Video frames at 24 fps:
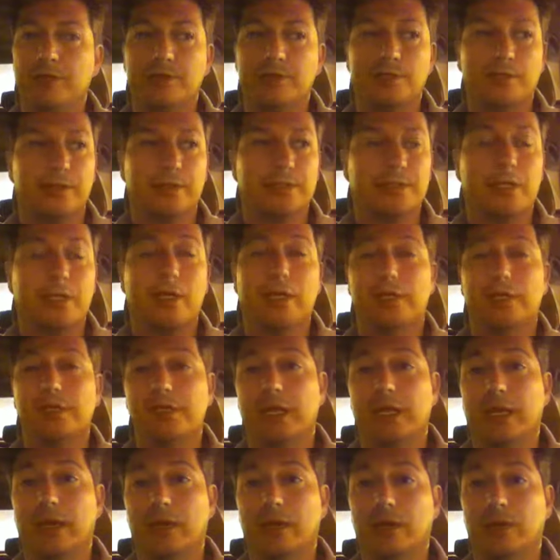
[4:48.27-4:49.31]
so it's harder to
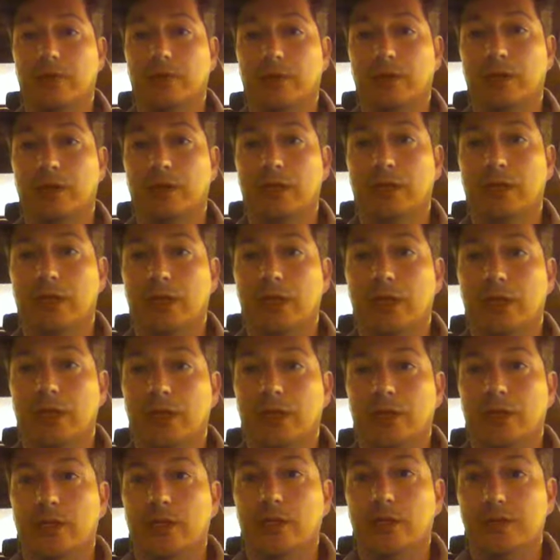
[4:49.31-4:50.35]
get your work
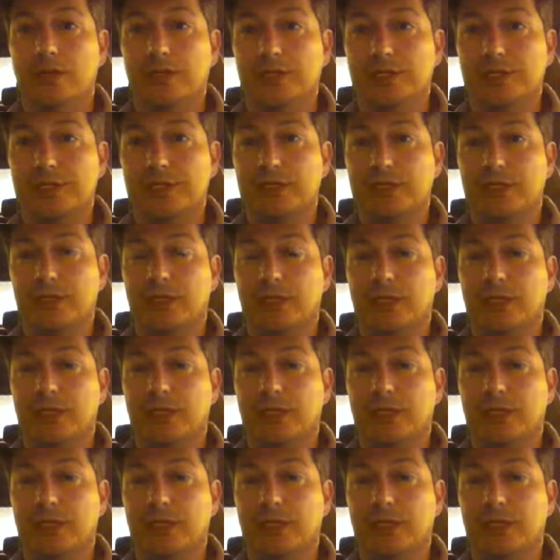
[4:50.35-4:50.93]
noticed,